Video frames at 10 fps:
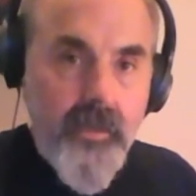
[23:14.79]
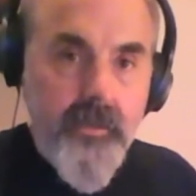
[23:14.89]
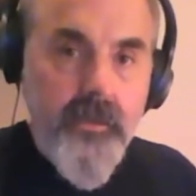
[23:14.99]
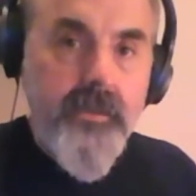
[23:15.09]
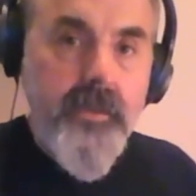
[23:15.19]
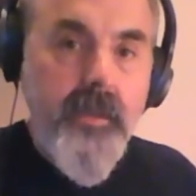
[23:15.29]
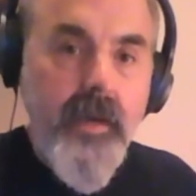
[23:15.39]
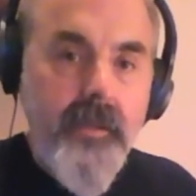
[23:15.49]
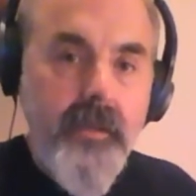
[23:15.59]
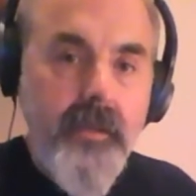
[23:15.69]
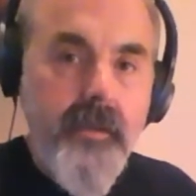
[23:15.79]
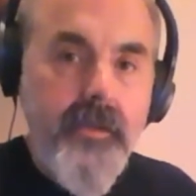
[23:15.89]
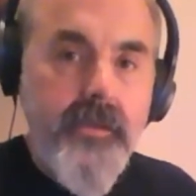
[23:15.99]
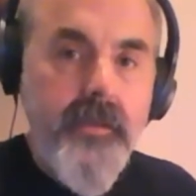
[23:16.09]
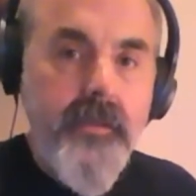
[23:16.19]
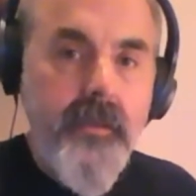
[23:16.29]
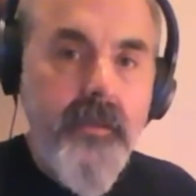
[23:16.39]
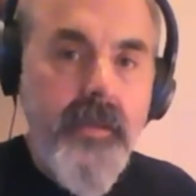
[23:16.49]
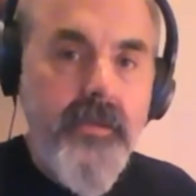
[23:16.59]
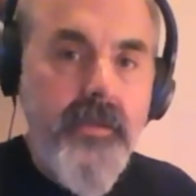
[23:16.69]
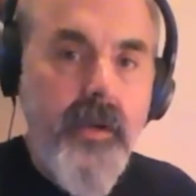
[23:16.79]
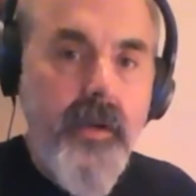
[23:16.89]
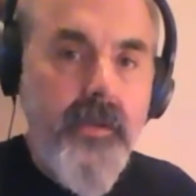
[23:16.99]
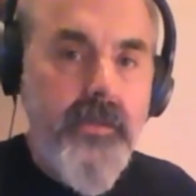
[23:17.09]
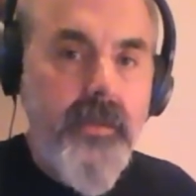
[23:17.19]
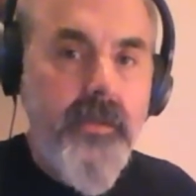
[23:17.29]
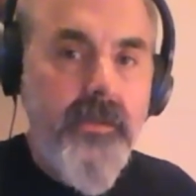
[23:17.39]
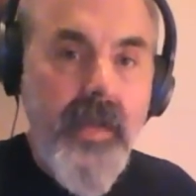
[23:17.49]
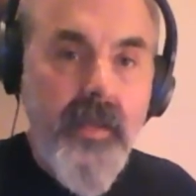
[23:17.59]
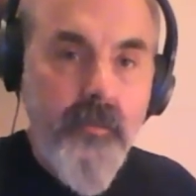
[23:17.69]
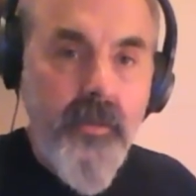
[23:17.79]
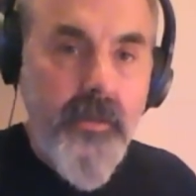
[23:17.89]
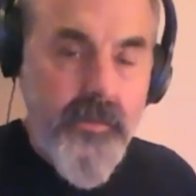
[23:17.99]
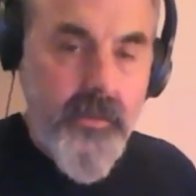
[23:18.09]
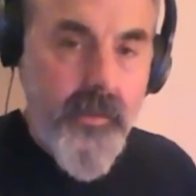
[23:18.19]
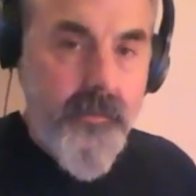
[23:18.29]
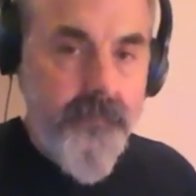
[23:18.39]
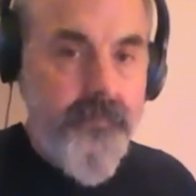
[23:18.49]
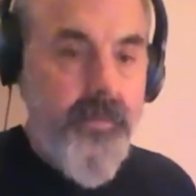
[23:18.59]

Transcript: You see that there? That song is a Stanley Brothers song.